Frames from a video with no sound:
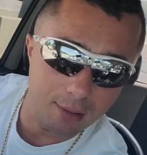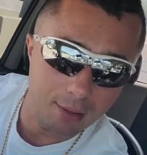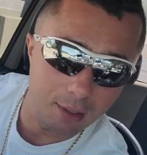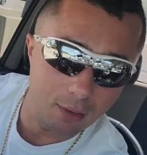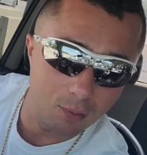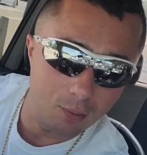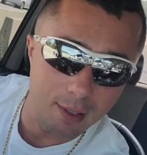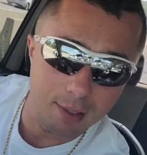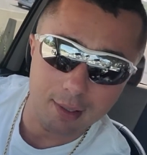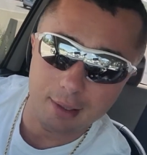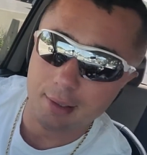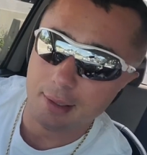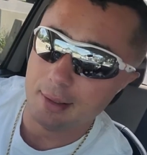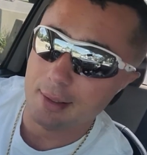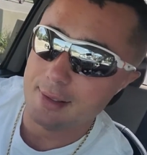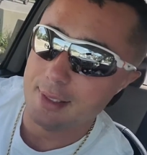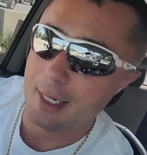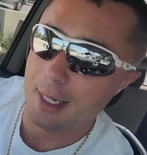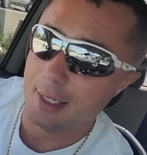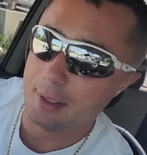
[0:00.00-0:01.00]
there working
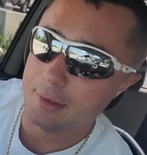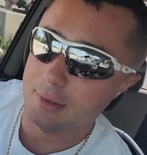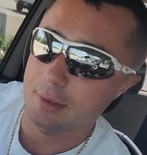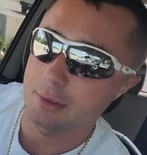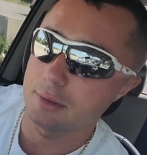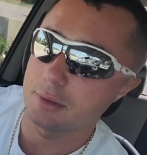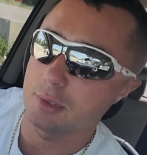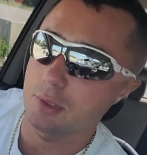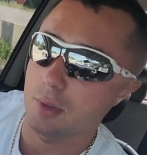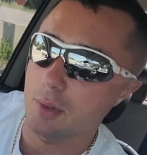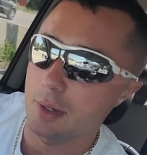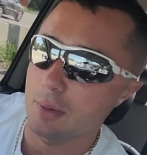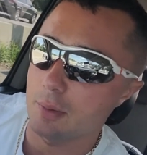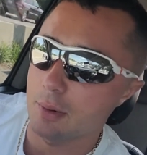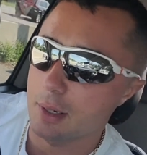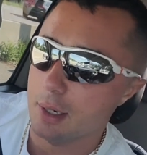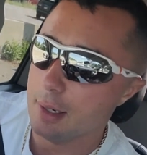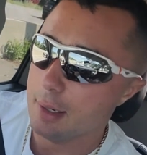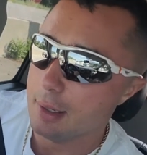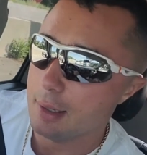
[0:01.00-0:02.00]
because I actually enjoy
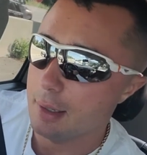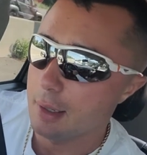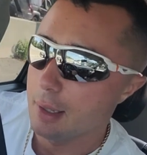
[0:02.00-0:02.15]
work